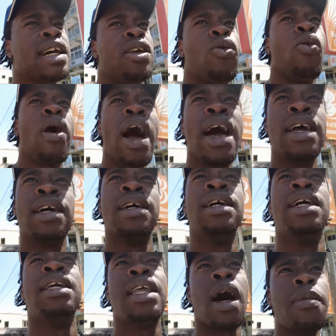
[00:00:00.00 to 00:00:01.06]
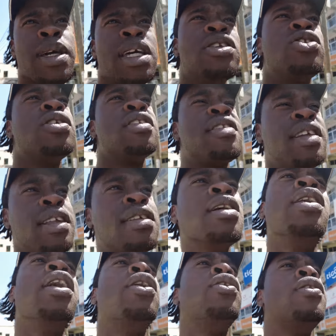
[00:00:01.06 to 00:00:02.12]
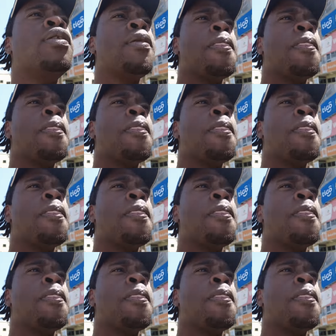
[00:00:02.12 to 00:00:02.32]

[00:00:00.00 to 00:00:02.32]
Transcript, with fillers: and why. I'll be interested to know.